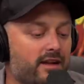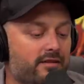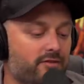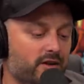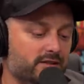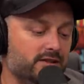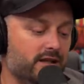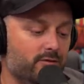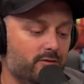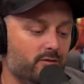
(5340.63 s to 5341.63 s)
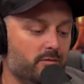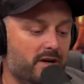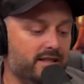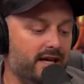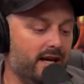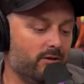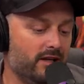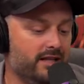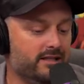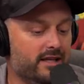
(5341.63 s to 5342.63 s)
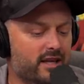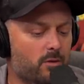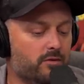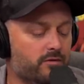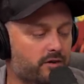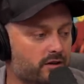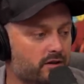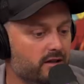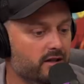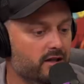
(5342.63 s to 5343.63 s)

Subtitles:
of that fun stuff with my dad where he did. He opened for,